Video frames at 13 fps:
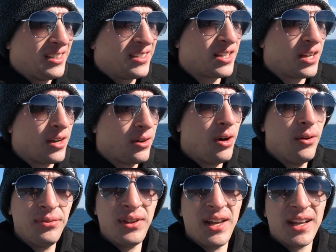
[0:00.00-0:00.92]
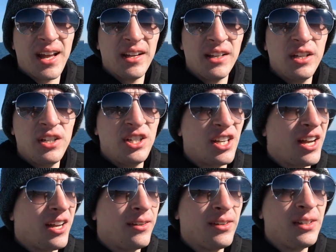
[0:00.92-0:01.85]
So hopefully I got a good
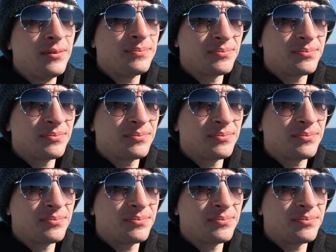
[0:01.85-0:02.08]
shot of it.